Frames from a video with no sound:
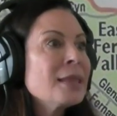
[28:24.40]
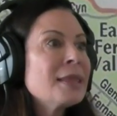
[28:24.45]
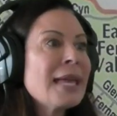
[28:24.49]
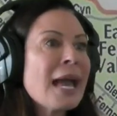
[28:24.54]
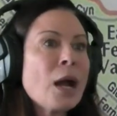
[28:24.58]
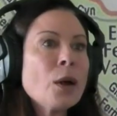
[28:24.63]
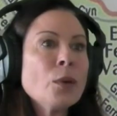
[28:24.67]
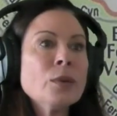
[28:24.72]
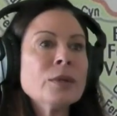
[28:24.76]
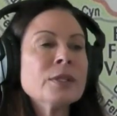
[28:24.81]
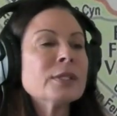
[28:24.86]

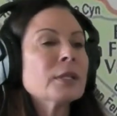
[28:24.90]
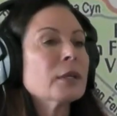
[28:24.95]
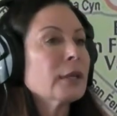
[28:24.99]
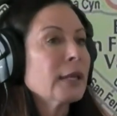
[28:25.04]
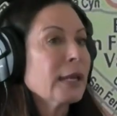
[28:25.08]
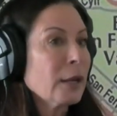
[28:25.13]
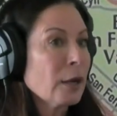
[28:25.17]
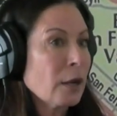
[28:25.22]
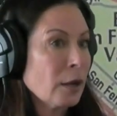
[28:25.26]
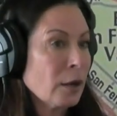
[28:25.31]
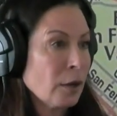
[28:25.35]
That was
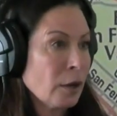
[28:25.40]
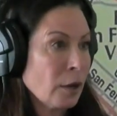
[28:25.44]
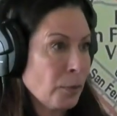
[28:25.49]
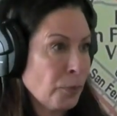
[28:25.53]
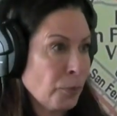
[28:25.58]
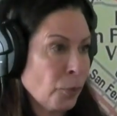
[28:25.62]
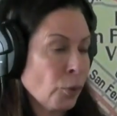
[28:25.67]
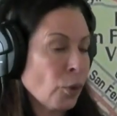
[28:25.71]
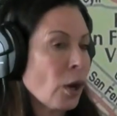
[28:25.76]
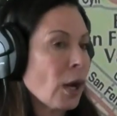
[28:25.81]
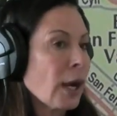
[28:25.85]
a
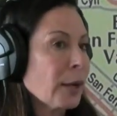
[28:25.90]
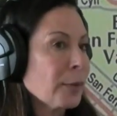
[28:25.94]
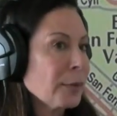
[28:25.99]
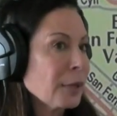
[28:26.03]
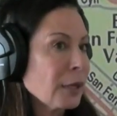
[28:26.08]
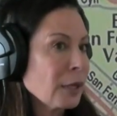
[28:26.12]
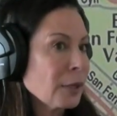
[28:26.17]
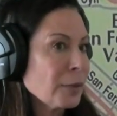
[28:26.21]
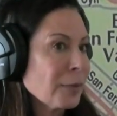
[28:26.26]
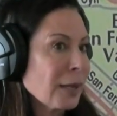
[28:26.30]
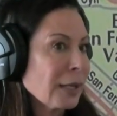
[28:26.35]
prime
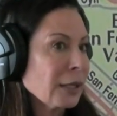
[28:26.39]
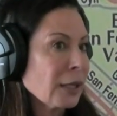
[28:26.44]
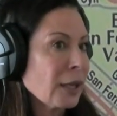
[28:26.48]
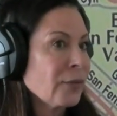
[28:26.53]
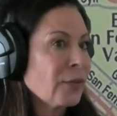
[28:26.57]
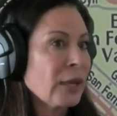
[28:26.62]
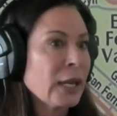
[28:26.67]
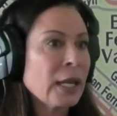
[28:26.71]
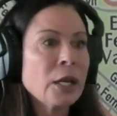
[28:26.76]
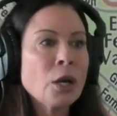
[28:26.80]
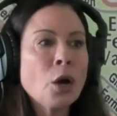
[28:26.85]
in my
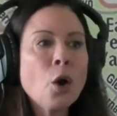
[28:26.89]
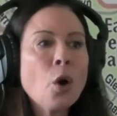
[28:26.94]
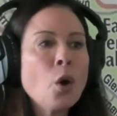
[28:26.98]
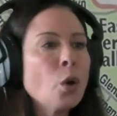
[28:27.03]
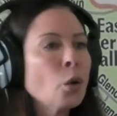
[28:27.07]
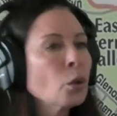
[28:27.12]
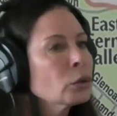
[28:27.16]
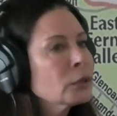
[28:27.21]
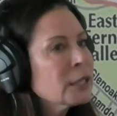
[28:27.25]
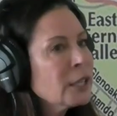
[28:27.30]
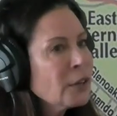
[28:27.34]
life in a
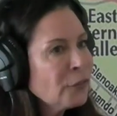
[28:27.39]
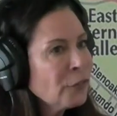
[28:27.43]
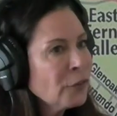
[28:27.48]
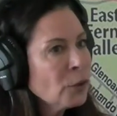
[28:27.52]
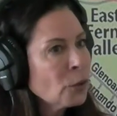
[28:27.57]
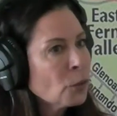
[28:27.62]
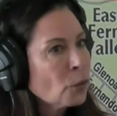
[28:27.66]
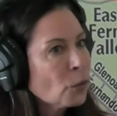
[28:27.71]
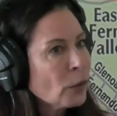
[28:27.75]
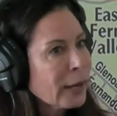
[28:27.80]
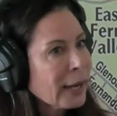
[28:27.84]
whole
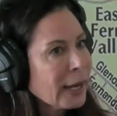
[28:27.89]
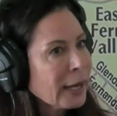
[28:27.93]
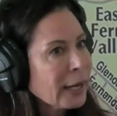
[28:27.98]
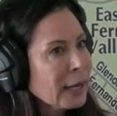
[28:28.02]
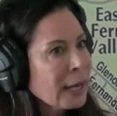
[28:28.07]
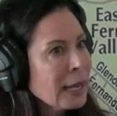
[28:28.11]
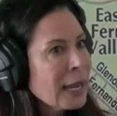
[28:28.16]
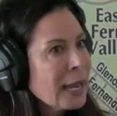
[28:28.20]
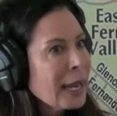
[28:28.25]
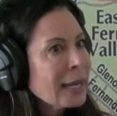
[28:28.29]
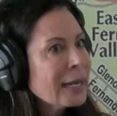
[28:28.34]
different way.
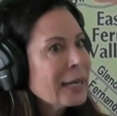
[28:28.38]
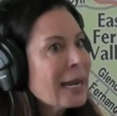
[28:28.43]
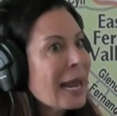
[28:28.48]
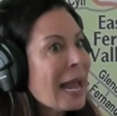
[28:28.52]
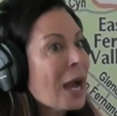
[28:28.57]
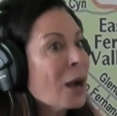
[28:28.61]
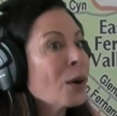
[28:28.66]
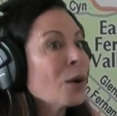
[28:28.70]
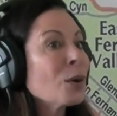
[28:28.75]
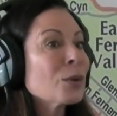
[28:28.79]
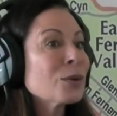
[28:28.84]

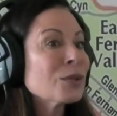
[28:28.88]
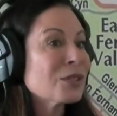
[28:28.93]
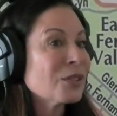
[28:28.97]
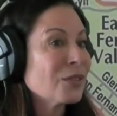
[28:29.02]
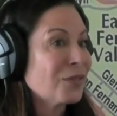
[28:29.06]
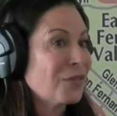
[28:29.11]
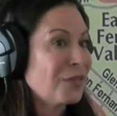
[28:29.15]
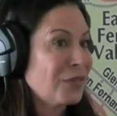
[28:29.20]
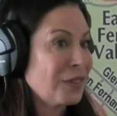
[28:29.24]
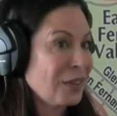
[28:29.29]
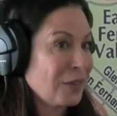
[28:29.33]
Now I was
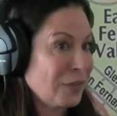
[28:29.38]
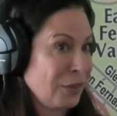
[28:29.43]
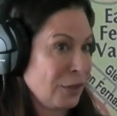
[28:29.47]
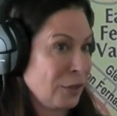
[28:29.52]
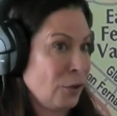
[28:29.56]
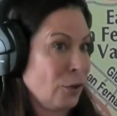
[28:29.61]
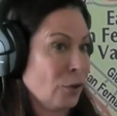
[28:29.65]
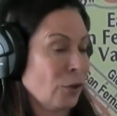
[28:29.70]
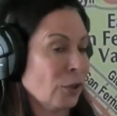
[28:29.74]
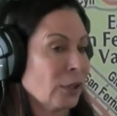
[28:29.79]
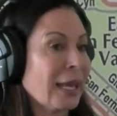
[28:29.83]
a
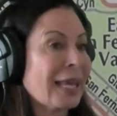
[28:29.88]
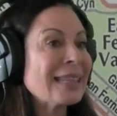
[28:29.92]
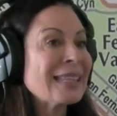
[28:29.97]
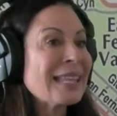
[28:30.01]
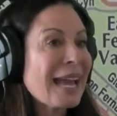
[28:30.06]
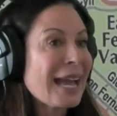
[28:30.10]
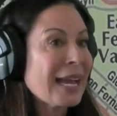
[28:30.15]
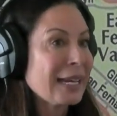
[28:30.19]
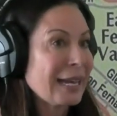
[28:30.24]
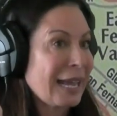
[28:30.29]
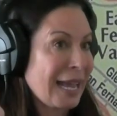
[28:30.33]
Vivid girl.
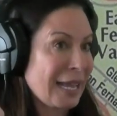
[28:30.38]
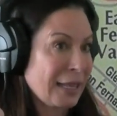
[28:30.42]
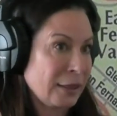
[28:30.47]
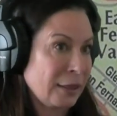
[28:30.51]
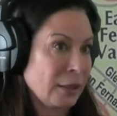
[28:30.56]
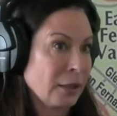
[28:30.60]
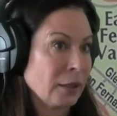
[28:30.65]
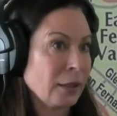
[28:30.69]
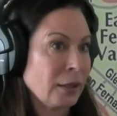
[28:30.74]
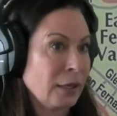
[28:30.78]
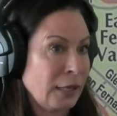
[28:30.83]
And
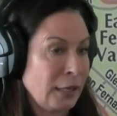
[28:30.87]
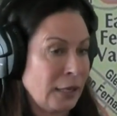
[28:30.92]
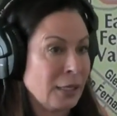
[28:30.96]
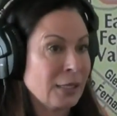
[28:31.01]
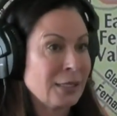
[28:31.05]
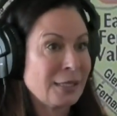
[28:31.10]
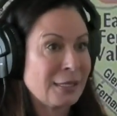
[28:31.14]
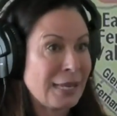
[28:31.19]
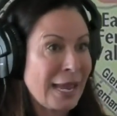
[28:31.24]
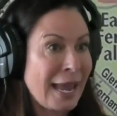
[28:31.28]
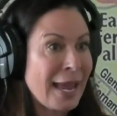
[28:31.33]
that in
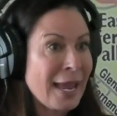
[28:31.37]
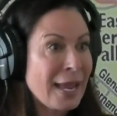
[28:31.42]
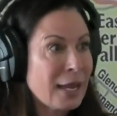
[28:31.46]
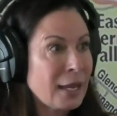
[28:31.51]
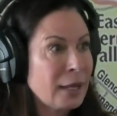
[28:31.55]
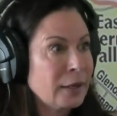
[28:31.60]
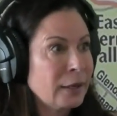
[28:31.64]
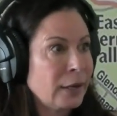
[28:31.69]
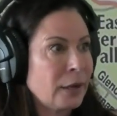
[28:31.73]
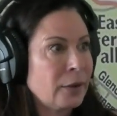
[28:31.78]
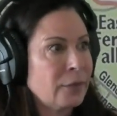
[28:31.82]
its
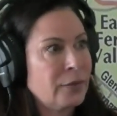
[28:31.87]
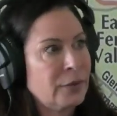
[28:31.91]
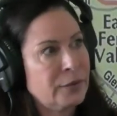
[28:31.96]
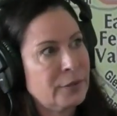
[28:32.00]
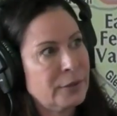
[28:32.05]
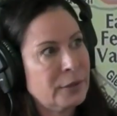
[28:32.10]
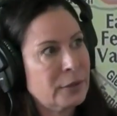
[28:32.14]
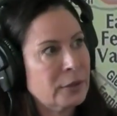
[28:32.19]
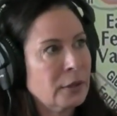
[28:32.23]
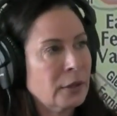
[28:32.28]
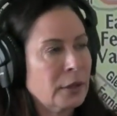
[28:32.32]
day, now
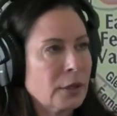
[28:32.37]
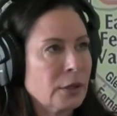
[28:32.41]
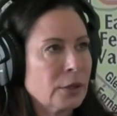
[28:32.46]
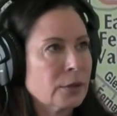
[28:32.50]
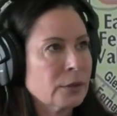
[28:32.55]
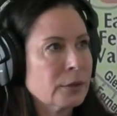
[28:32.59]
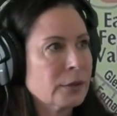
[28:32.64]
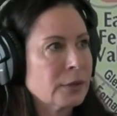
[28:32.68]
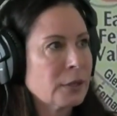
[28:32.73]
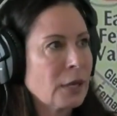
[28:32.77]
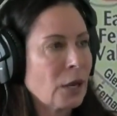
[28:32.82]
Vivid, you
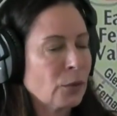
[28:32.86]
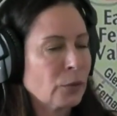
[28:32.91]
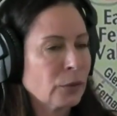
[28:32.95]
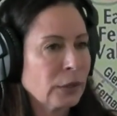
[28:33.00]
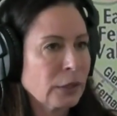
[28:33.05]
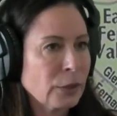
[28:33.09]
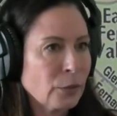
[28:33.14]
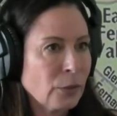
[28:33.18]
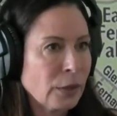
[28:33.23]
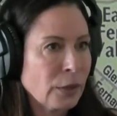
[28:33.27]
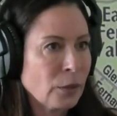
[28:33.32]
know, it's not
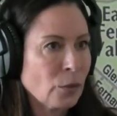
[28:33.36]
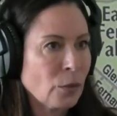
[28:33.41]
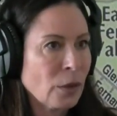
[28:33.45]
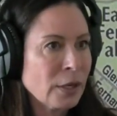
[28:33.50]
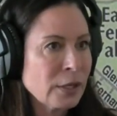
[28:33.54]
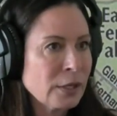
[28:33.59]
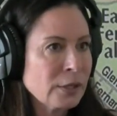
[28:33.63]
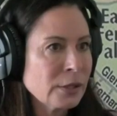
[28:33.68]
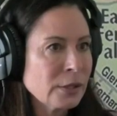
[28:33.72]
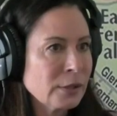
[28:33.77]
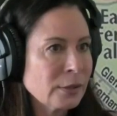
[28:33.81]
really what it
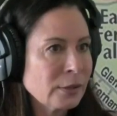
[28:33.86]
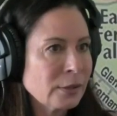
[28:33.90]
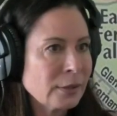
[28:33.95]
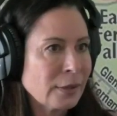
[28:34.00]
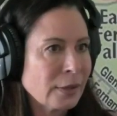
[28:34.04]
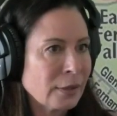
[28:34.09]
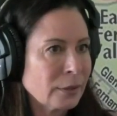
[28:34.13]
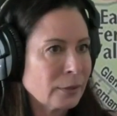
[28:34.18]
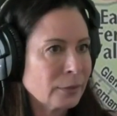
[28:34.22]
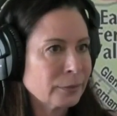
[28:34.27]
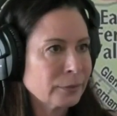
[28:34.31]

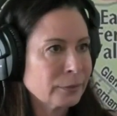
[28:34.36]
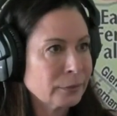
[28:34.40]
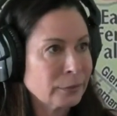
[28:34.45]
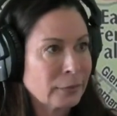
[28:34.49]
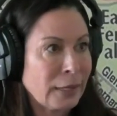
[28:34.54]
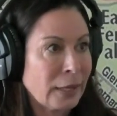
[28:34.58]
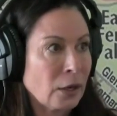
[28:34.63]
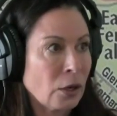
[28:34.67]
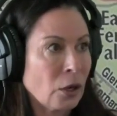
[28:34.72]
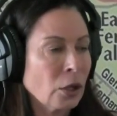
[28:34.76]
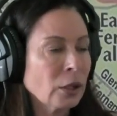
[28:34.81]
was
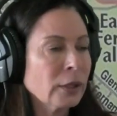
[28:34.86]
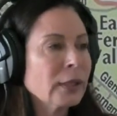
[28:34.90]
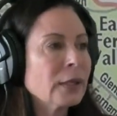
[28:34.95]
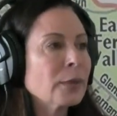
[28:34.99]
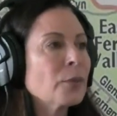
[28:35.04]
at all